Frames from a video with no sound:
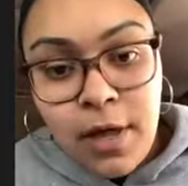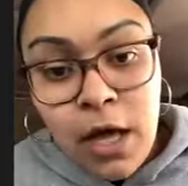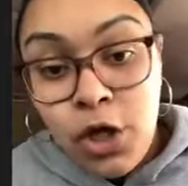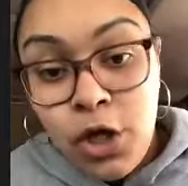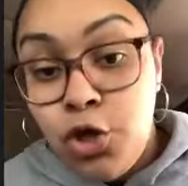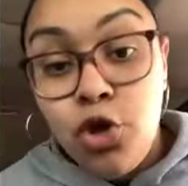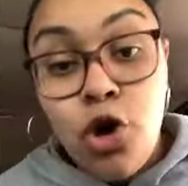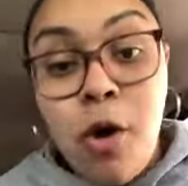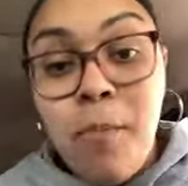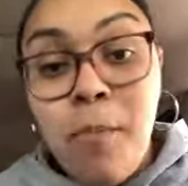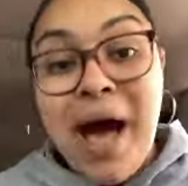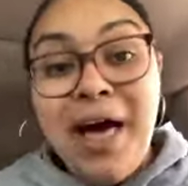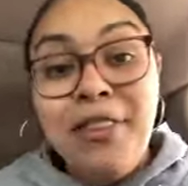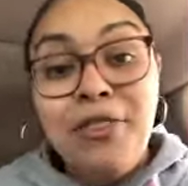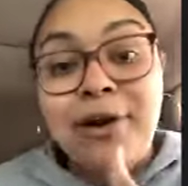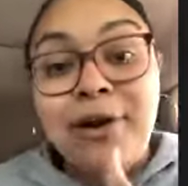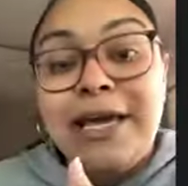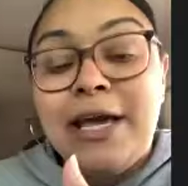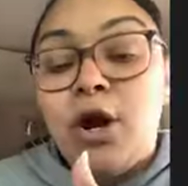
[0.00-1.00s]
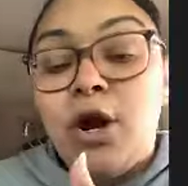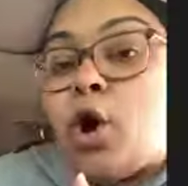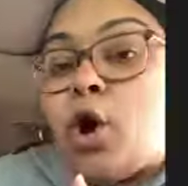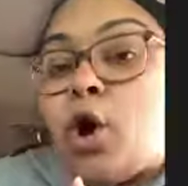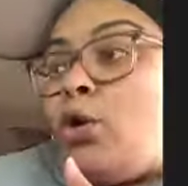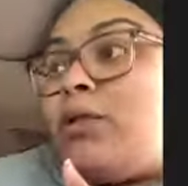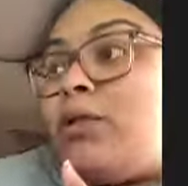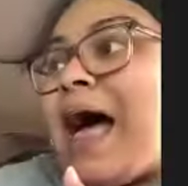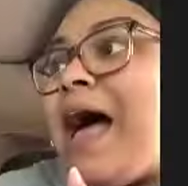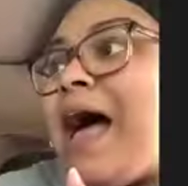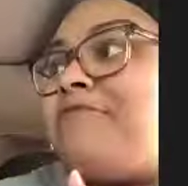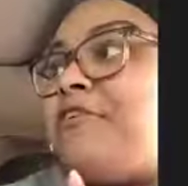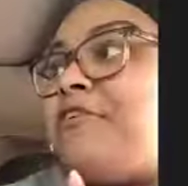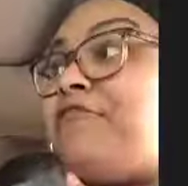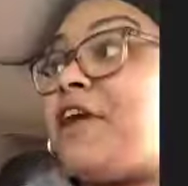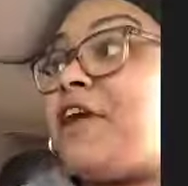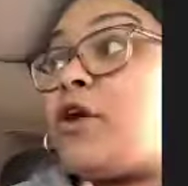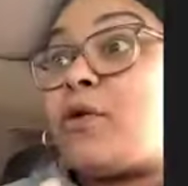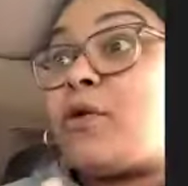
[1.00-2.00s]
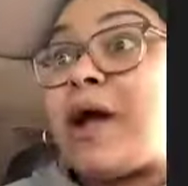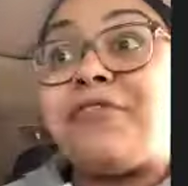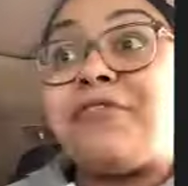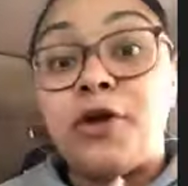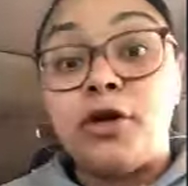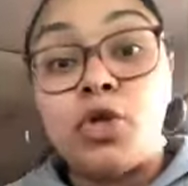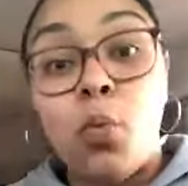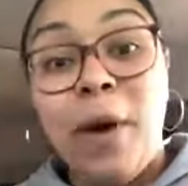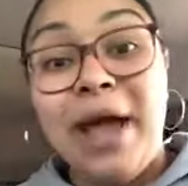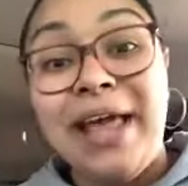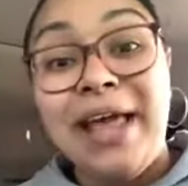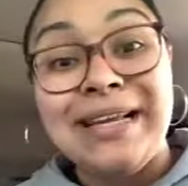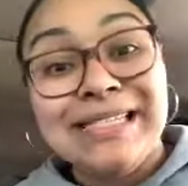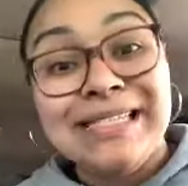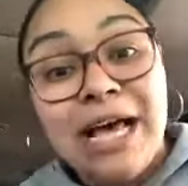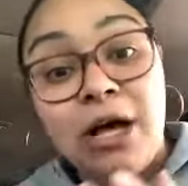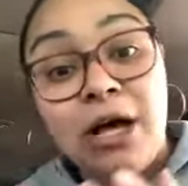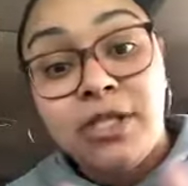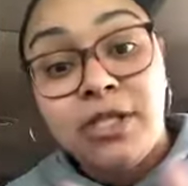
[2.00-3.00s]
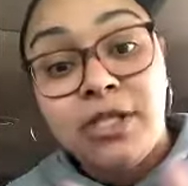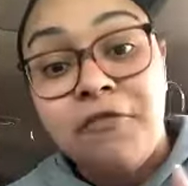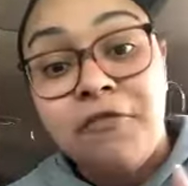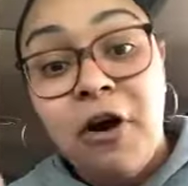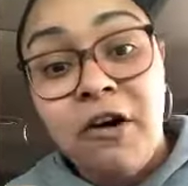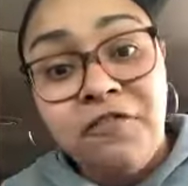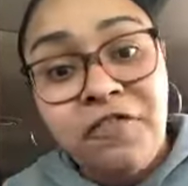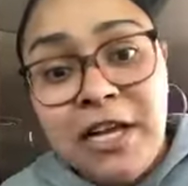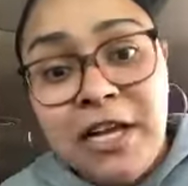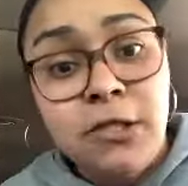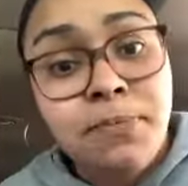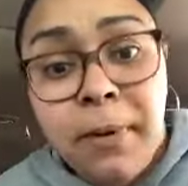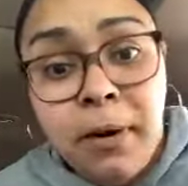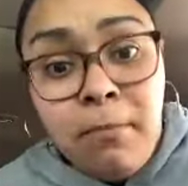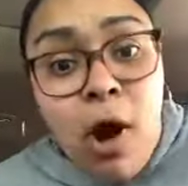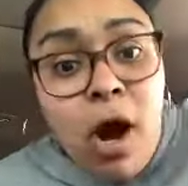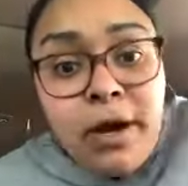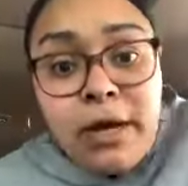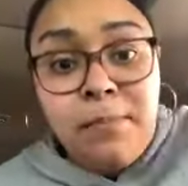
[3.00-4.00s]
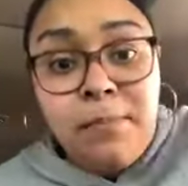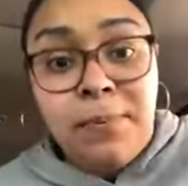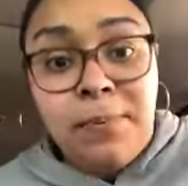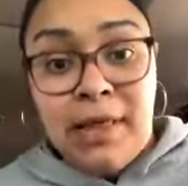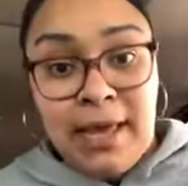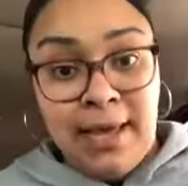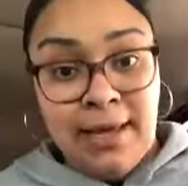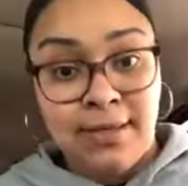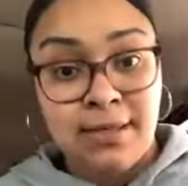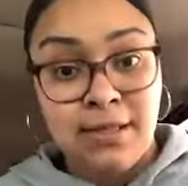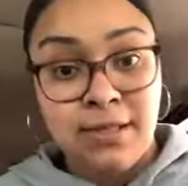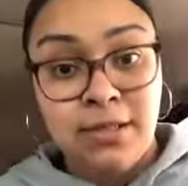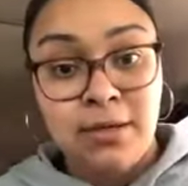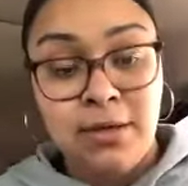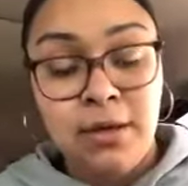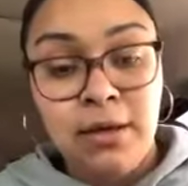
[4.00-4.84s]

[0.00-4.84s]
You don't bother to get on Go Live and figure out there's a way to sell stuff on Facebook Marketplace.